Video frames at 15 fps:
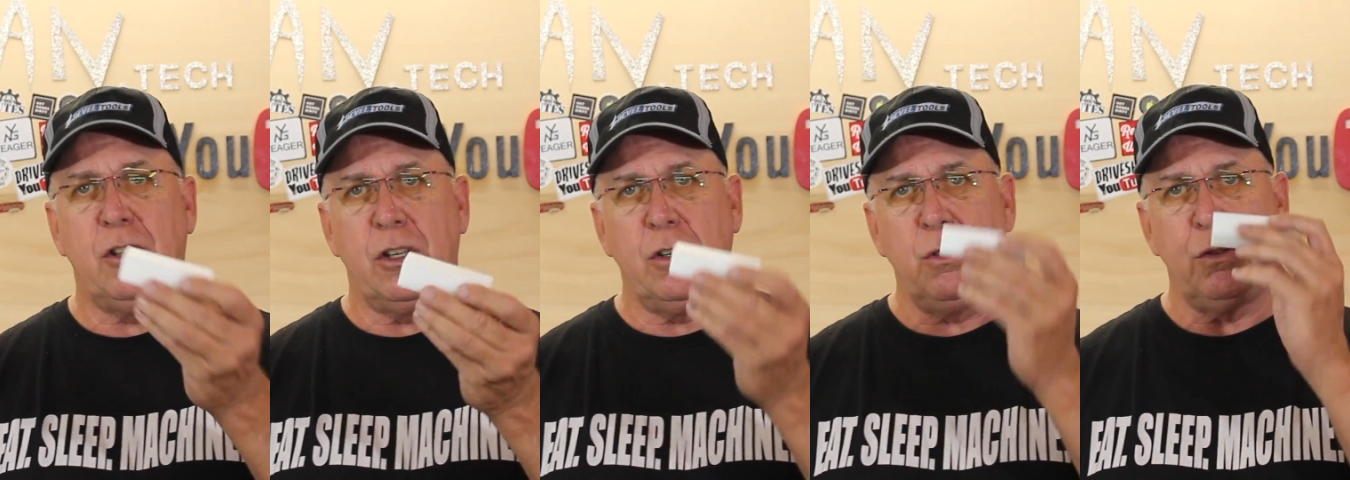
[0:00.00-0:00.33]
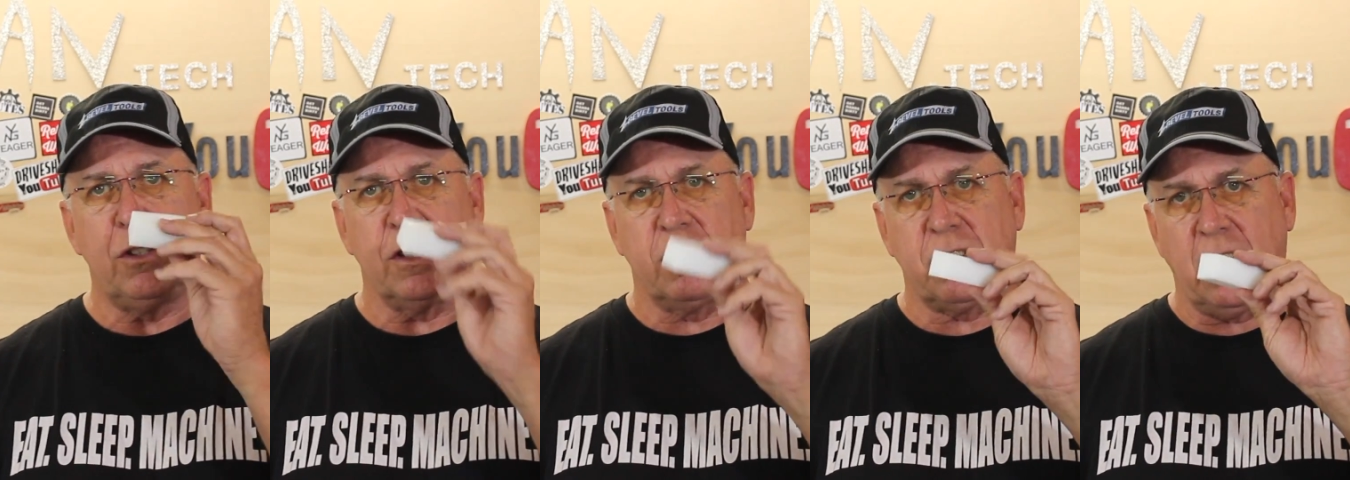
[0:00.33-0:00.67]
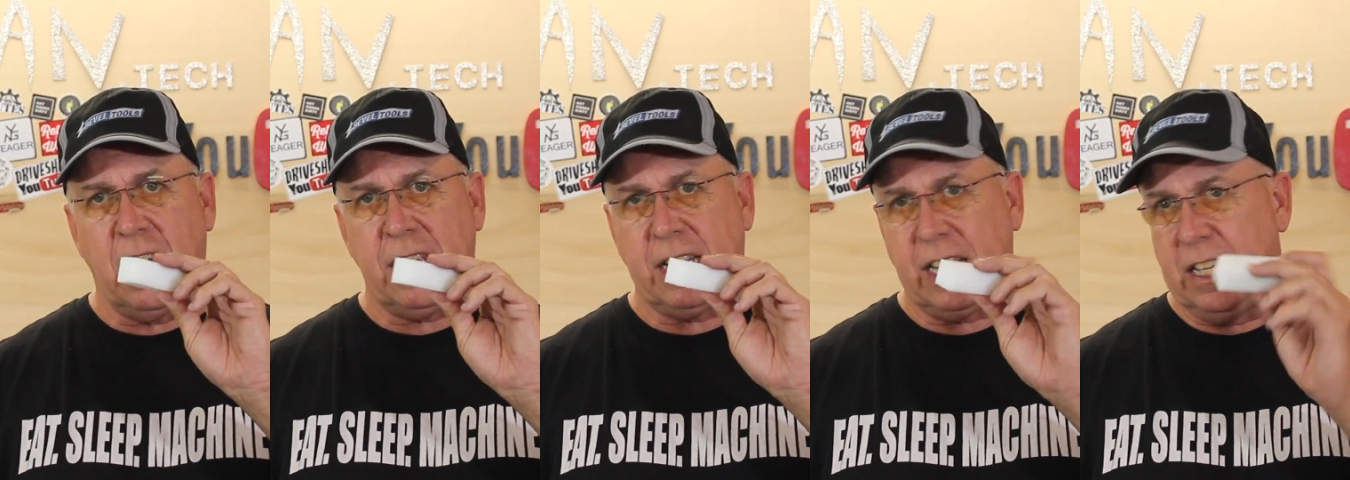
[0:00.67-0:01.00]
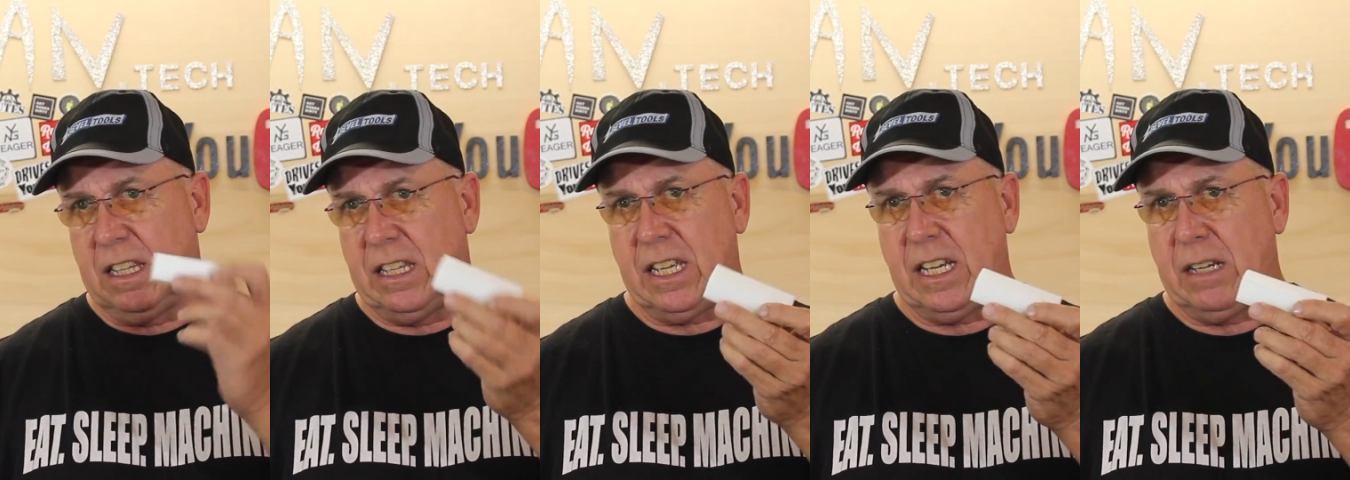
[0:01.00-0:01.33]
to do, just like
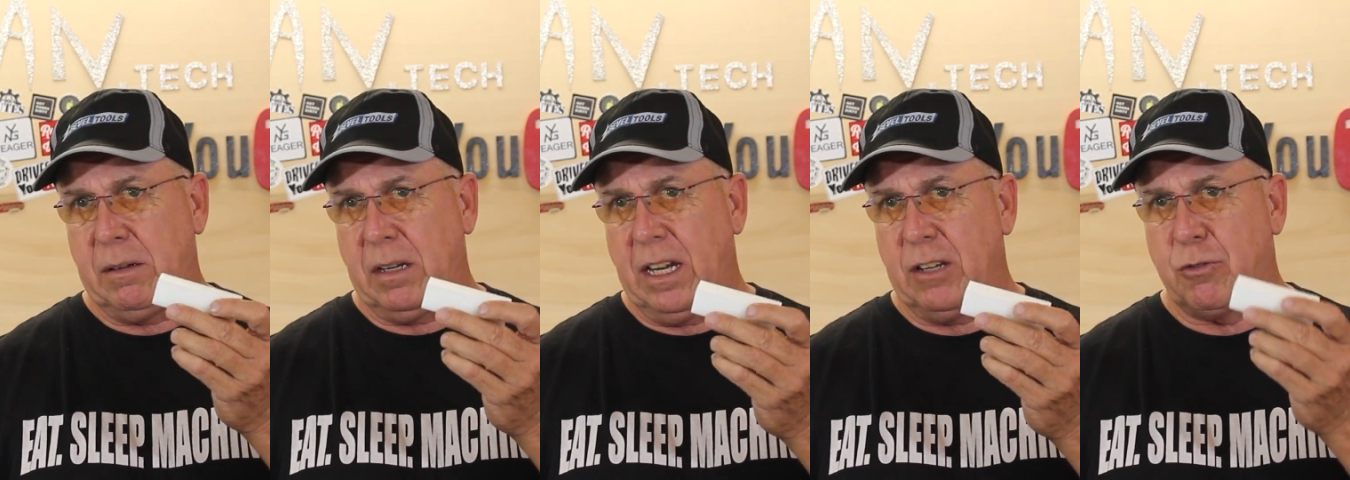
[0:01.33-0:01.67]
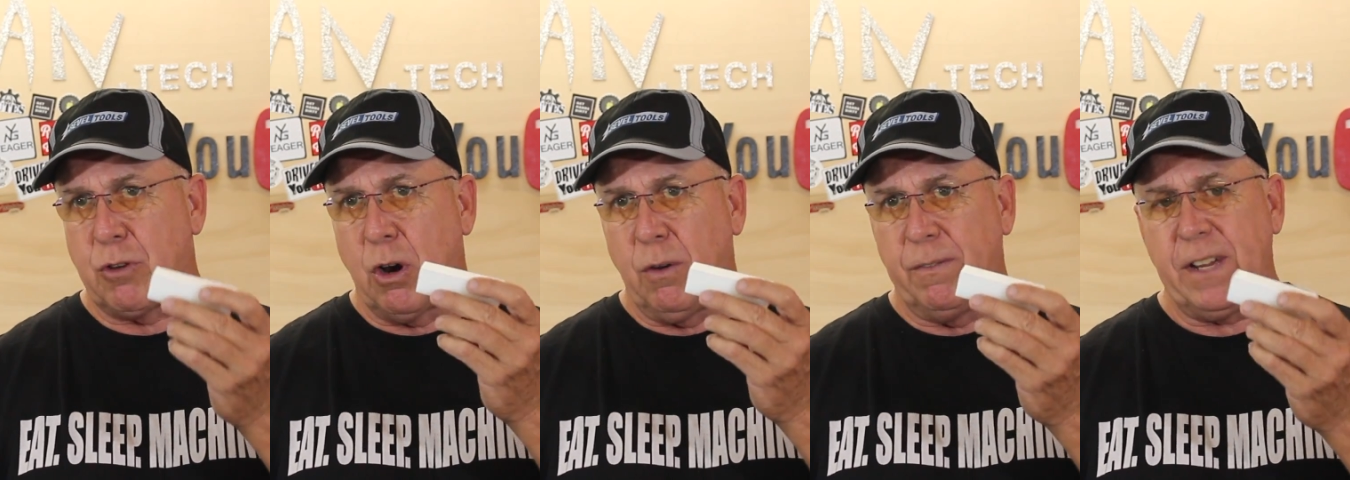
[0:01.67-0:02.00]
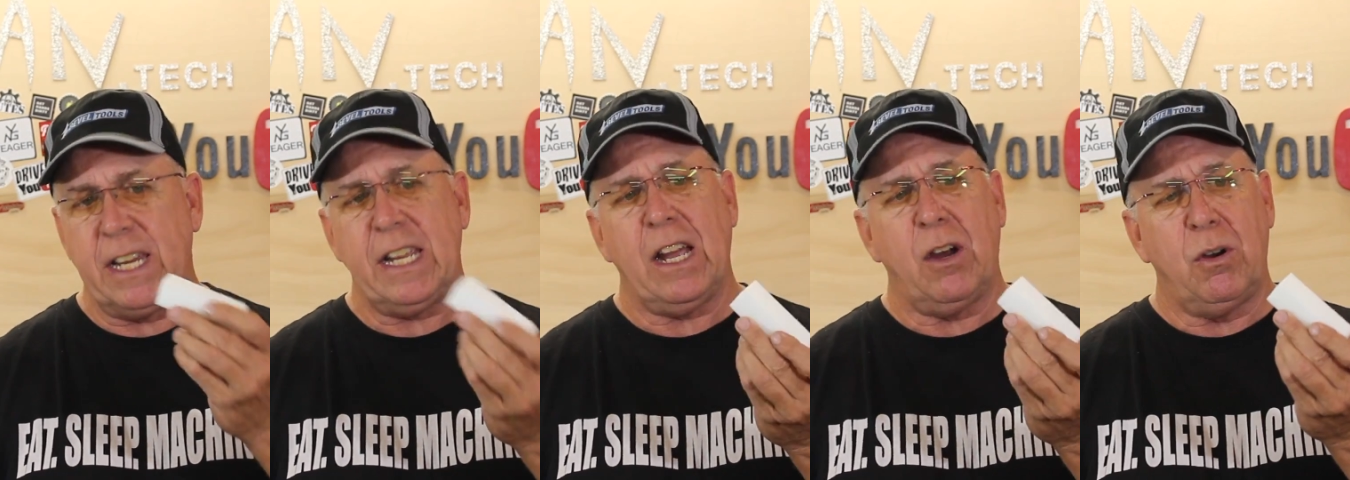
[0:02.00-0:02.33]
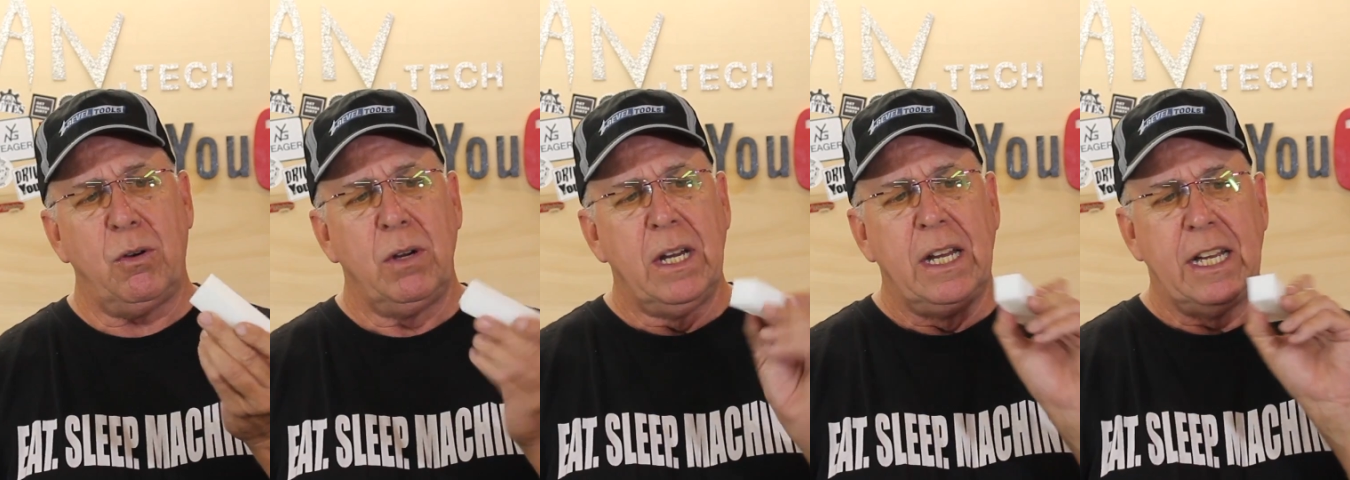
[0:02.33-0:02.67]
in the intro
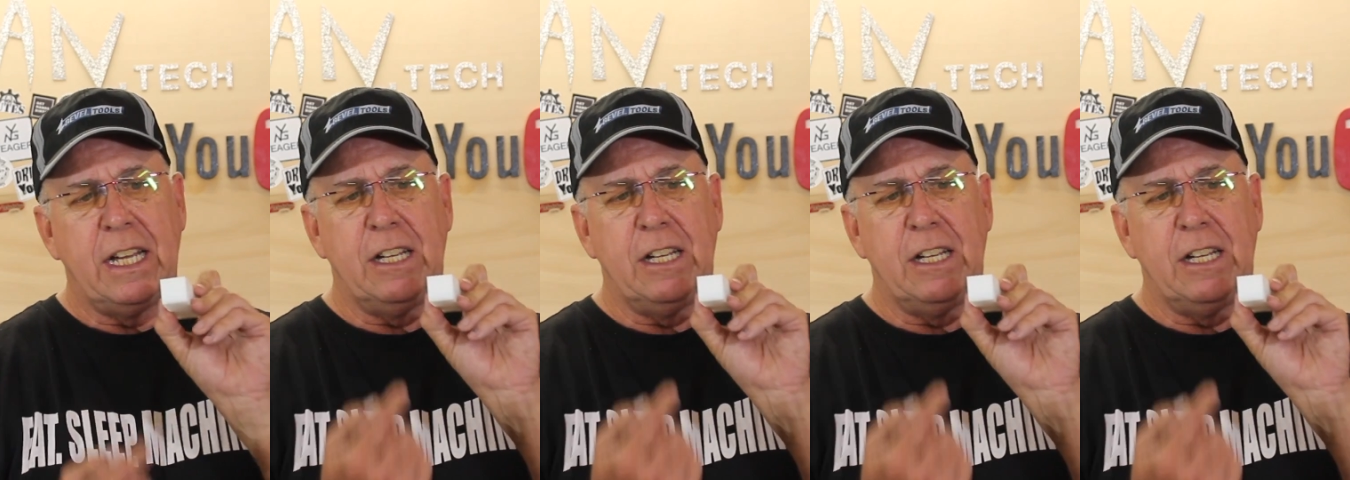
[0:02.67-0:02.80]
video,